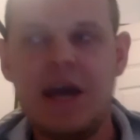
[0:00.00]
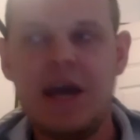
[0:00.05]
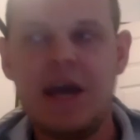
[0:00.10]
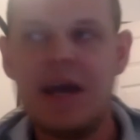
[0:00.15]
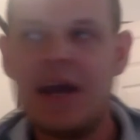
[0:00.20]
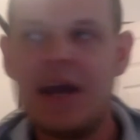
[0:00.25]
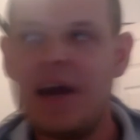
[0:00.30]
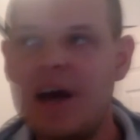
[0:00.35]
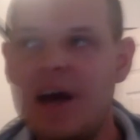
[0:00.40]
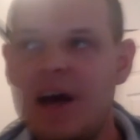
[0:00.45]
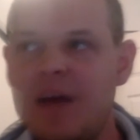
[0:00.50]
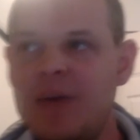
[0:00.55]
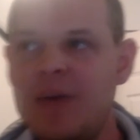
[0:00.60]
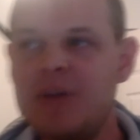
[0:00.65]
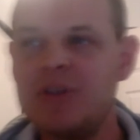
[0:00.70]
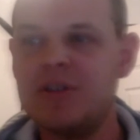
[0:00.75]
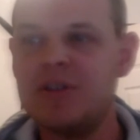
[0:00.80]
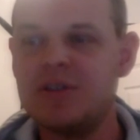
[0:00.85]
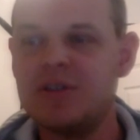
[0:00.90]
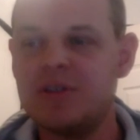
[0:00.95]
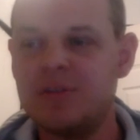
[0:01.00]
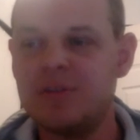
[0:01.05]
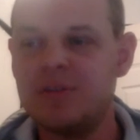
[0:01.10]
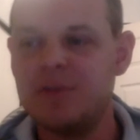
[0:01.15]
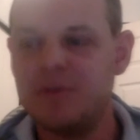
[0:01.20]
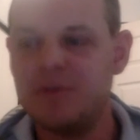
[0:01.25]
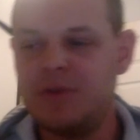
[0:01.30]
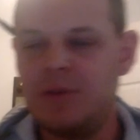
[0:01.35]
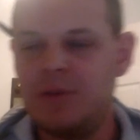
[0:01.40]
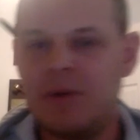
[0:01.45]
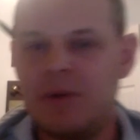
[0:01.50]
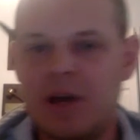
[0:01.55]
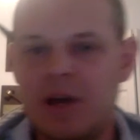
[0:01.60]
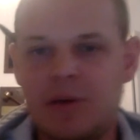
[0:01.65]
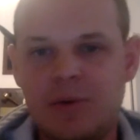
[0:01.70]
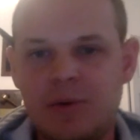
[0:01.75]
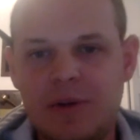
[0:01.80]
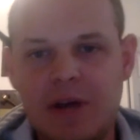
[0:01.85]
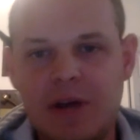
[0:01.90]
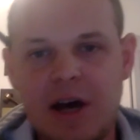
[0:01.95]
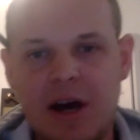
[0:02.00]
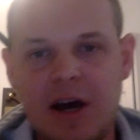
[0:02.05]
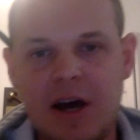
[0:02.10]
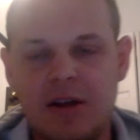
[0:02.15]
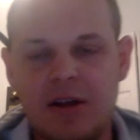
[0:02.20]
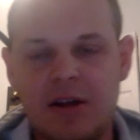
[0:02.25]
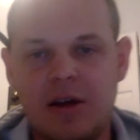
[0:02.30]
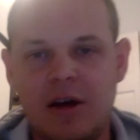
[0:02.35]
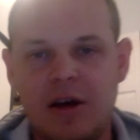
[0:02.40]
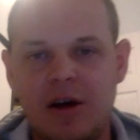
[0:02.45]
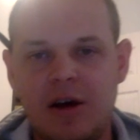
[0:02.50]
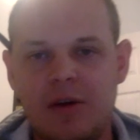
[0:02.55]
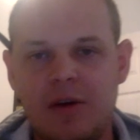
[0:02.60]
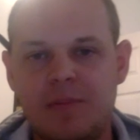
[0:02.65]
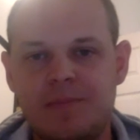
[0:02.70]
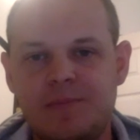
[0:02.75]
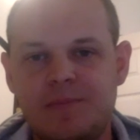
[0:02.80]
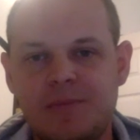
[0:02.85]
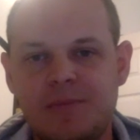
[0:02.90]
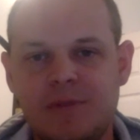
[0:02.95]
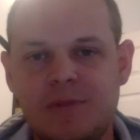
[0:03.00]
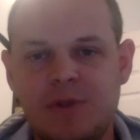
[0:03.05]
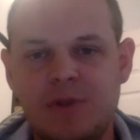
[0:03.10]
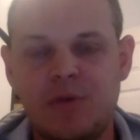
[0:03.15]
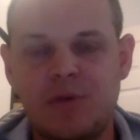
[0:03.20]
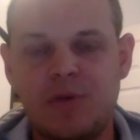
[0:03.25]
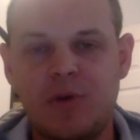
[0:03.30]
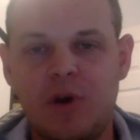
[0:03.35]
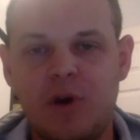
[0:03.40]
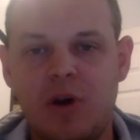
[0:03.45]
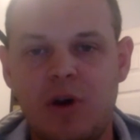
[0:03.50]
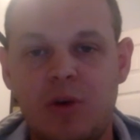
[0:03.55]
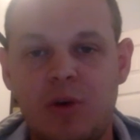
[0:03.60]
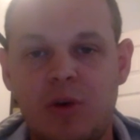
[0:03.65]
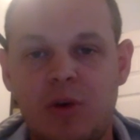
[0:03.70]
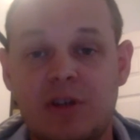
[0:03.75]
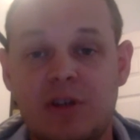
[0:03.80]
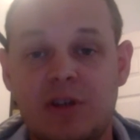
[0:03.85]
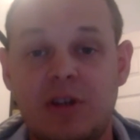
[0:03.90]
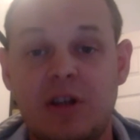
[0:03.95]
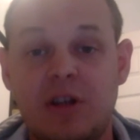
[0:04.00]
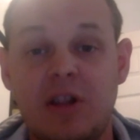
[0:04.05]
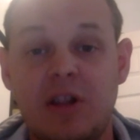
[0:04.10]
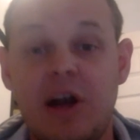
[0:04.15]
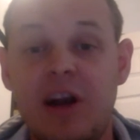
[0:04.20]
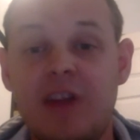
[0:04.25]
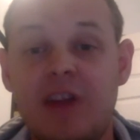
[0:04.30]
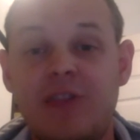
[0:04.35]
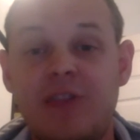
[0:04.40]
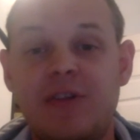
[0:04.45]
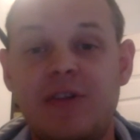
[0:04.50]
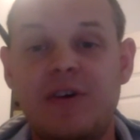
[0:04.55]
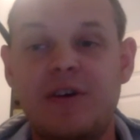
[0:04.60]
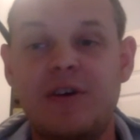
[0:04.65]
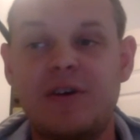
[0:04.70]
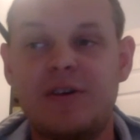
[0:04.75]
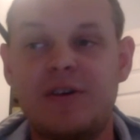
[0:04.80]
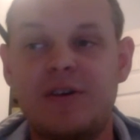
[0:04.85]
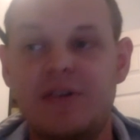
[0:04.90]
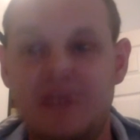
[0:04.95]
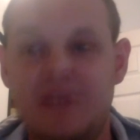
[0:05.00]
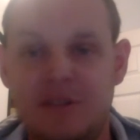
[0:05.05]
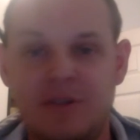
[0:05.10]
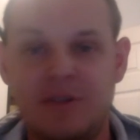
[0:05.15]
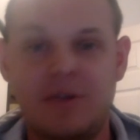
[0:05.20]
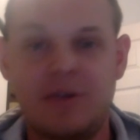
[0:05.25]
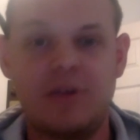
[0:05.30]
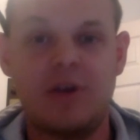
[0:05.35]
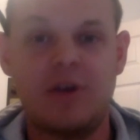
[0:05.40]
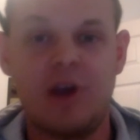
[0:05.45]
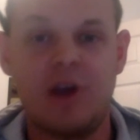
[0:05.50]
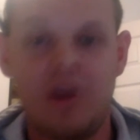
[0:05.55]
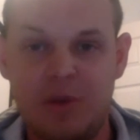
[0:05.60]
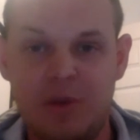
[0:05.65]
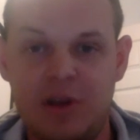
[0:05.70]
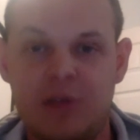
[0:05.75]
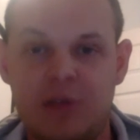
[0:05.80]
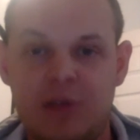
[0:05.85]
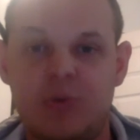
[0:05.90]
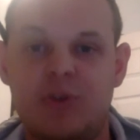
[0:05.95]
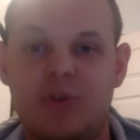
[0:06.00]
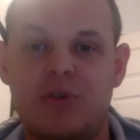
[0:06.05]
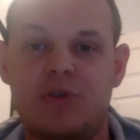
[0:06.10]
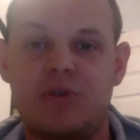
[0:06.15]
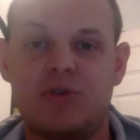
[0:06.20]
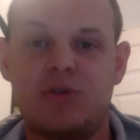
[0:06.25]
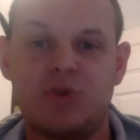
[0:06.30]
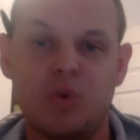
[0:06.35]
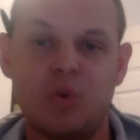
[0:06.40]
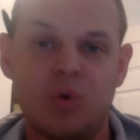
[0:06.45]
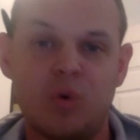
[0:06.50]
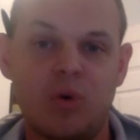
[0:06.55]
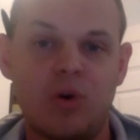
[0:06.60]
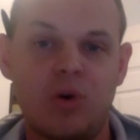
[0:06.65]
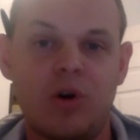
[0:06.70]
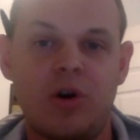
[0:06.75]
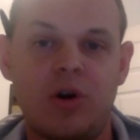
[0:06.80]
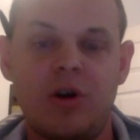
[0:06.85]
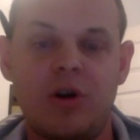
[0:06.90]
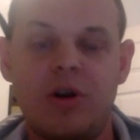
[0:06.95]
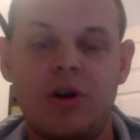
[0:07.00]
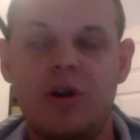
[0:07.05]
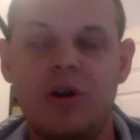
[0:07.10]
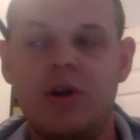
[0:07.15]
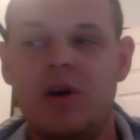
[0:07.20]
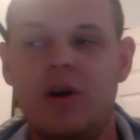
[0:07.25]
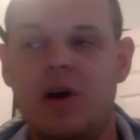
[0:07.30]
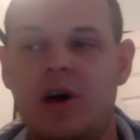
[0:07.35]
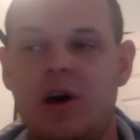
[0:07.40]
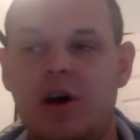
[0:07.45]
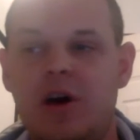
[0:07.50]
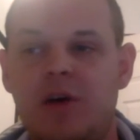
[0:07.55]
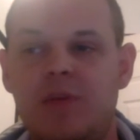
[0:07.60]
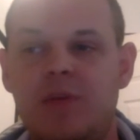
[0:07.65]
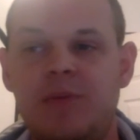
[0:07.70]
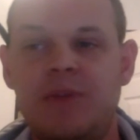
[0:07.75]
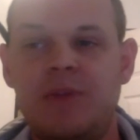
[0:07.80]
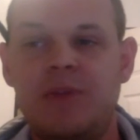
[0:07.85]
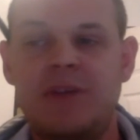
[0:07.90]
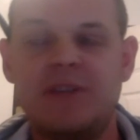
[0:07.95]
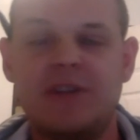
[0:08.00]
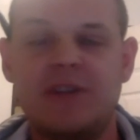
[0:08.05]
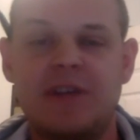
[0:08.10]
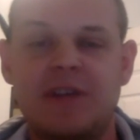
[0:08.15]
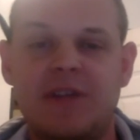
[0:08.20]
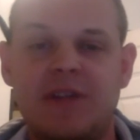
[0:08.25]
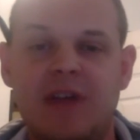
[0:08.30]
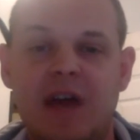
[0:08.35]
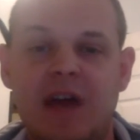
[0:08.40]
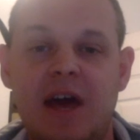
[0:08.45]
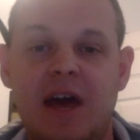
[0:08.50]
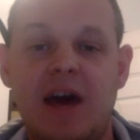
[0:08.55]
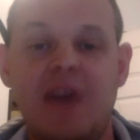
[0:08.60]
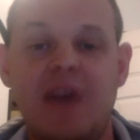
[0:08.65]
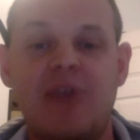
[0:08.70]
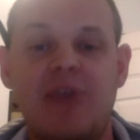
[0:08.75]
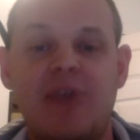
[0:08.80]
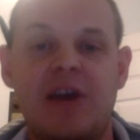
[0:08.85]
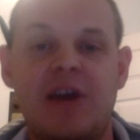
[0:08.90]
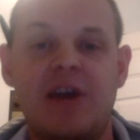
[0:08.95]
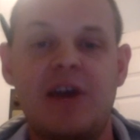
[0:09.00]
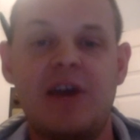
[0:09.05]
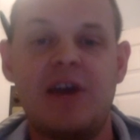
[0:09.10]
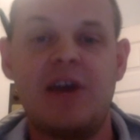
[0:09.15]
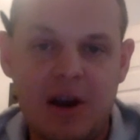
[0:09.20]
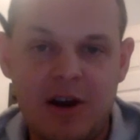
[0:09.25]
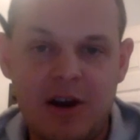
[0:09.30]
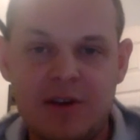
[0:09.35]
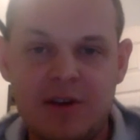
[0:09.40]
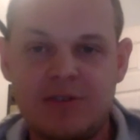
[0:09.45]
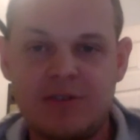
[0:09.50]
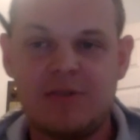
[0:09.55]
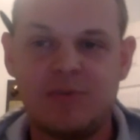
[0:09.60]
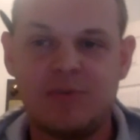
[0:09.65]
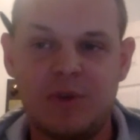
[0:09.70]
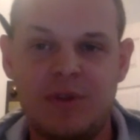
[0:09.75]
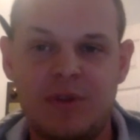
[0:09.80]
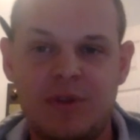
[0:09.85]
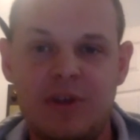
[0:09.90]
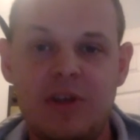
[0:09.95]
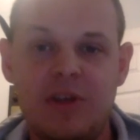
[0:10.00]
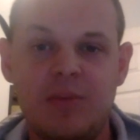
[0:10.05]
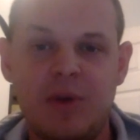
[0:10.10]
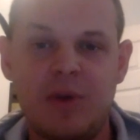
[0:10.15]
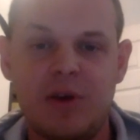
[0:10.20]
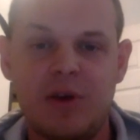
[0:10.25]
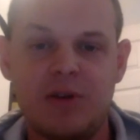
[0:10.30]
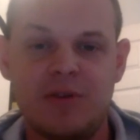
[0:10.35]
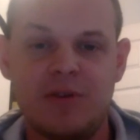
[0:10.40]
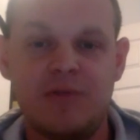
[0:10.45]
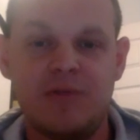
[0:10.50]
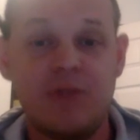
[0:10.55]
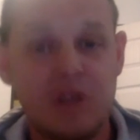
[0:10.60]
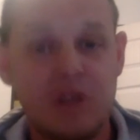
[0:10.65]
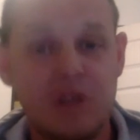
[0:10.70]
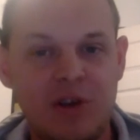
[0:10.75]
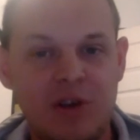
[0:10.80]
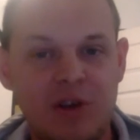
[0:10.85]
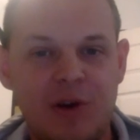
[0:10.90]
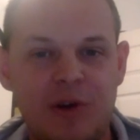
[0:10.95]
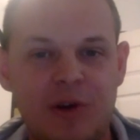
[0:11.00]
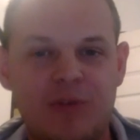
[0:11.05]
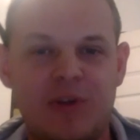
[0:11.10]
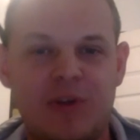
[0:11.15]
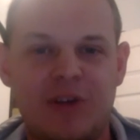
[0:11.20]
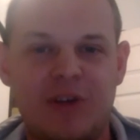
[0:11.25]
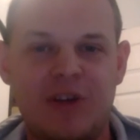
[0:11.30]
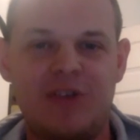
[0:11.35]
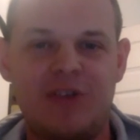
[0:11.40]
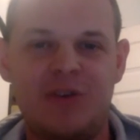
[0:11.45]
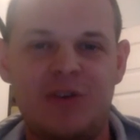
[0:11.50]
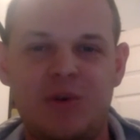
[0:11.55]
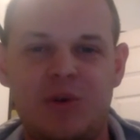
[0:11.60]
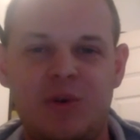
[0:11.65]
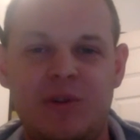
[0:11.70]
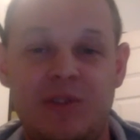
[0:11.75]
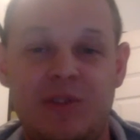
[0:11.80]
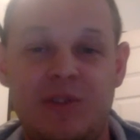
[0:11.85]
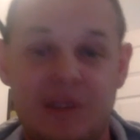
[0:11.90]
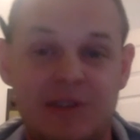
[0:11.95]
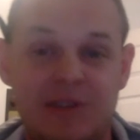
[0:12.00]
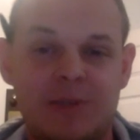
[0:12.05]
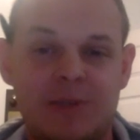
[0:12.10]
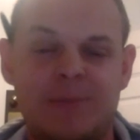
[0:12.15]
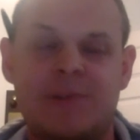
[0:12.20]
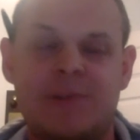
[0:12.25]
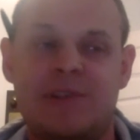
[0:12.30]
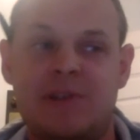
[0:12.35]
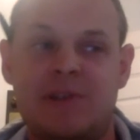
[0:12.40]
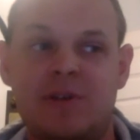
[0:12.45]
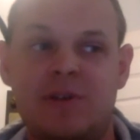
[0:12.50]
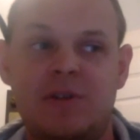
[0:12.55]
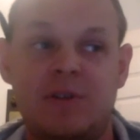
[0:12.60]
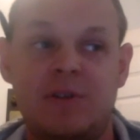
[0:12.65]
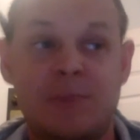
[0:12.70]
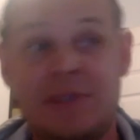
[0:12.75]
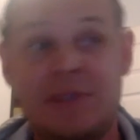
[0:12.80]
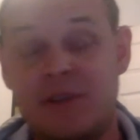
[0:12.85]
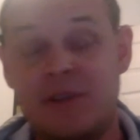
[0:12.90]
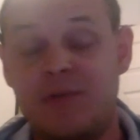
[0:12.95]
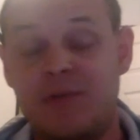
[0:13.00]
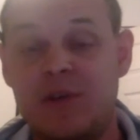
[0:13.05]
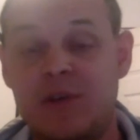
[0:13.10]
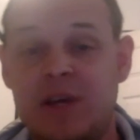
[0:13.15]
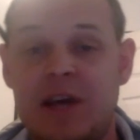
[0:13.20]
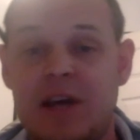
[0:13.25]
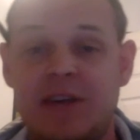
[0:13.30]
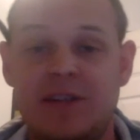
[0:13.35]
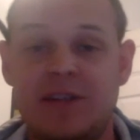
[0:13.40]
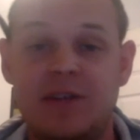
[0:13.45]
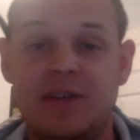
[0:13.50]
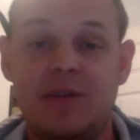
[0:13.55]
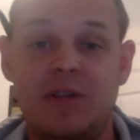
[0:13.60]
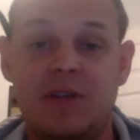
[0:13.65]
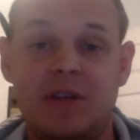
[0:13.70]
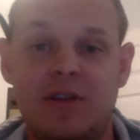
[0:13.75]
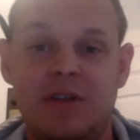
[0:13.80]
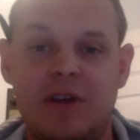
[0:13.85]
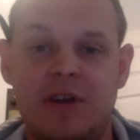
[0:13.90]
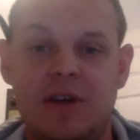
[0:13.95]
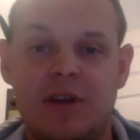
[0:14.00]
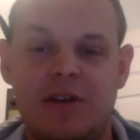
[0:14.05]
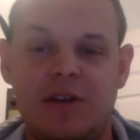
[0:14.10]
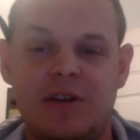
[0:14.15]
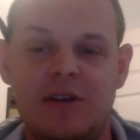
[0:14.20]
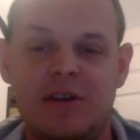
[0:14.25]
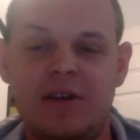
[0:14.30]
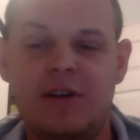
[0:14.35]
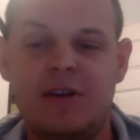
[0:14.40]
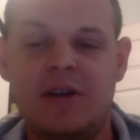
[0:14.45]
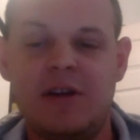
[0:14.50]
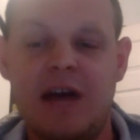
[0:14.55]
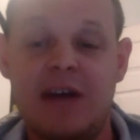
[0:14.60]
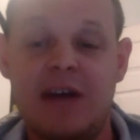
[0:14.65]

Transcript: and I, I mentioned some of the feedback we got um, so far was a, a lot of the kids are commenting with their score uh, things like that. I've gotten parents with emails of video of their kid doing the specific, specific activity that I